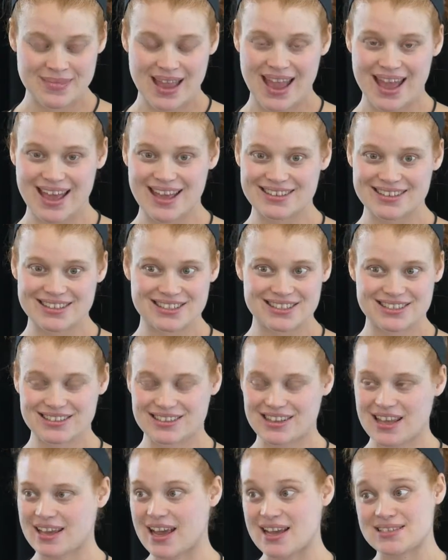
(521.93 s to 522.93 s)
And
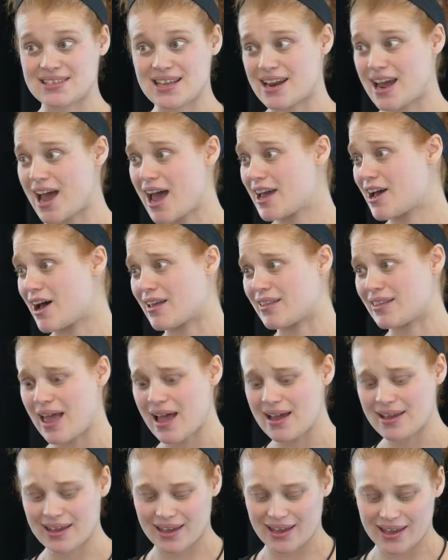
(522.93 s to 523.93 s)
like I said, I got
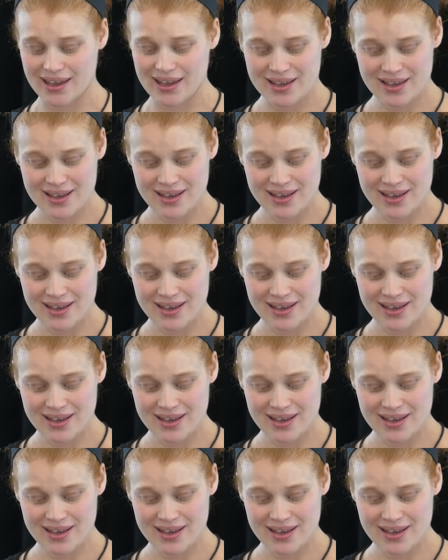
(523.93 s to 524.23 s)
lucky.